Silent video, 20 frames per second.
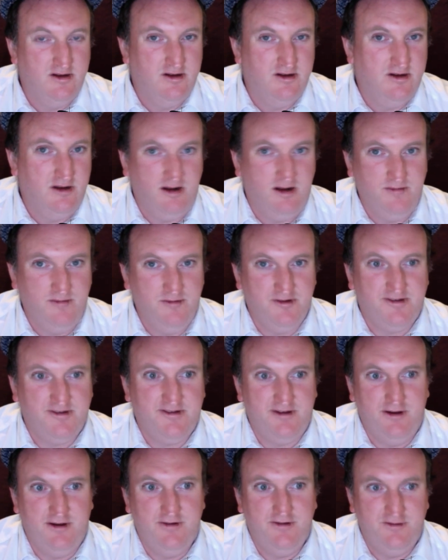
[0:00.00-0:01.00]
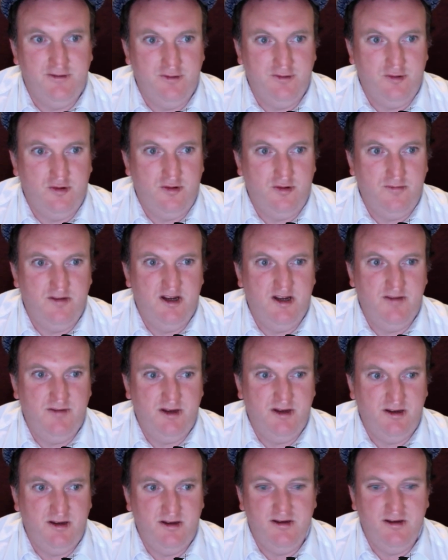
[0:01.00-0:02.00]
I'm not so sure.
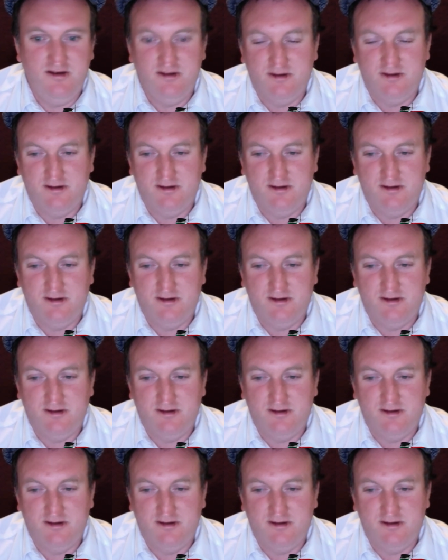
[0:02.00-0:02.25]
Maybe